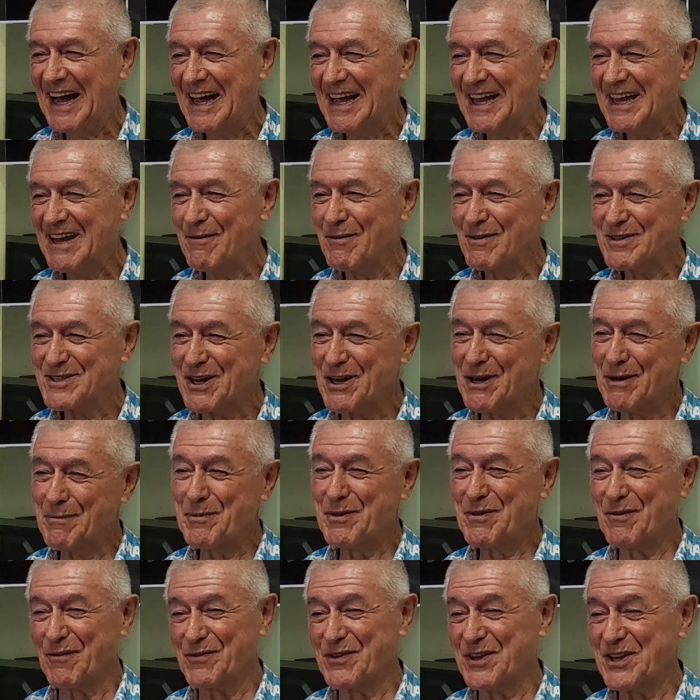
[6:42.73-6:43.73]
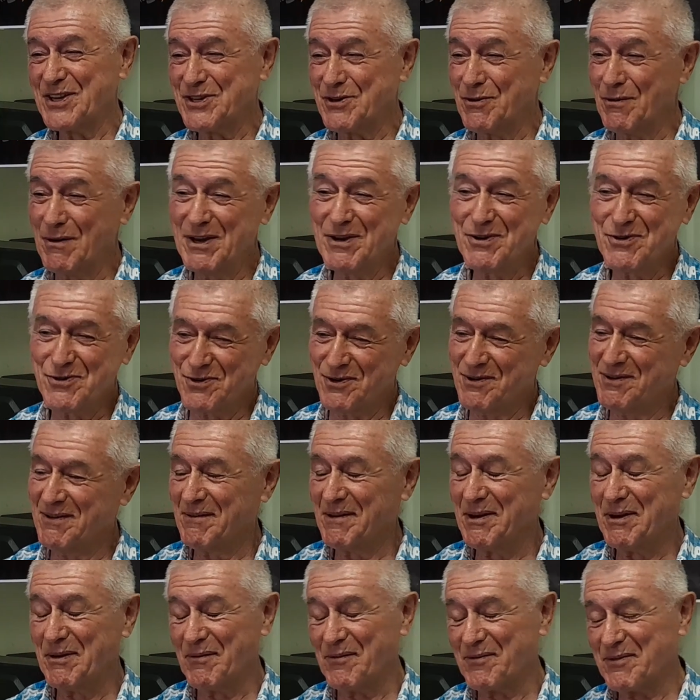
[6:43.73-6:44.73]
it was a little bit of disillusion
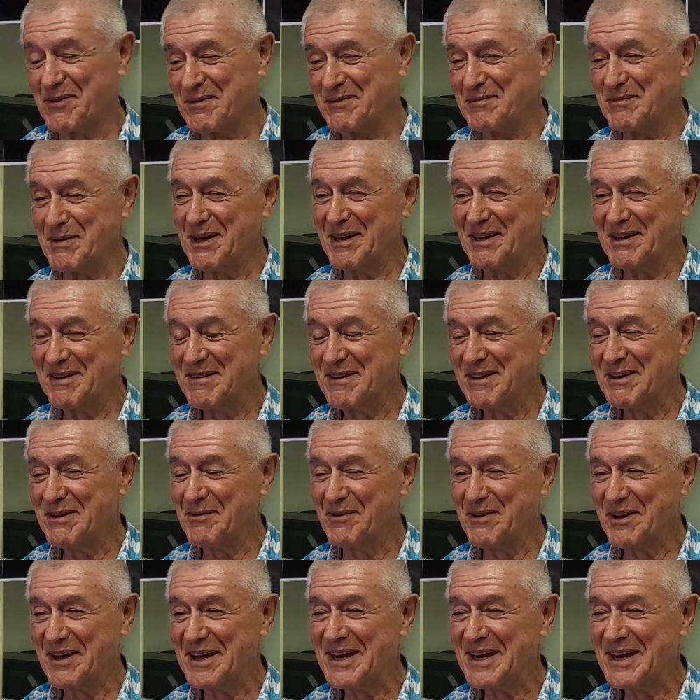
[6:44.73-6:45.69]
on your part, anyway.